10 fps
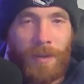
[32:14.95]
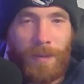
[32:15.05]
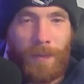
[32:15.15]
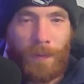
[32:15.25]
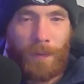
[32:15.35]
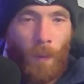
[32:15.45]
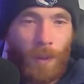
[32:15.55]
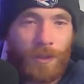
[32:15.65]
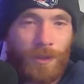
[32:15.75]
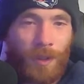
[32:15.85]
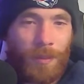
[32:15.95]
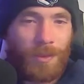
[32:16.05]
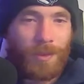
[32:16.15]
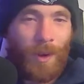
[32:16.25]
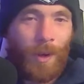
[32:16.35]
4
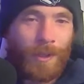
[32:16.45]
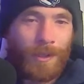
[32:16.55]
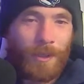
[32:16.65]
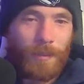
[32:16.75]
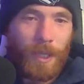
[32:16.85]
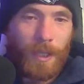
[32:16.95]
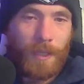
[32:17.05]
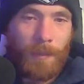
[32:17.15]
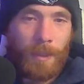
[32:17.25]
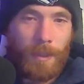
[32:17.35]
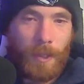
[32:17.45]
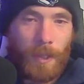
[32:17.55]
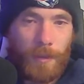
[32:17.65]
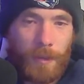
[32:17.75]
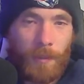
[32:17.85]
syllables long. It's like, god damn
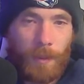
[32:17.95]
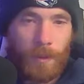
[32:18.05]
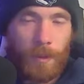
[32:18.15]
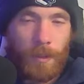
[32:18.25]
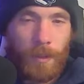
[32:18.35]
it.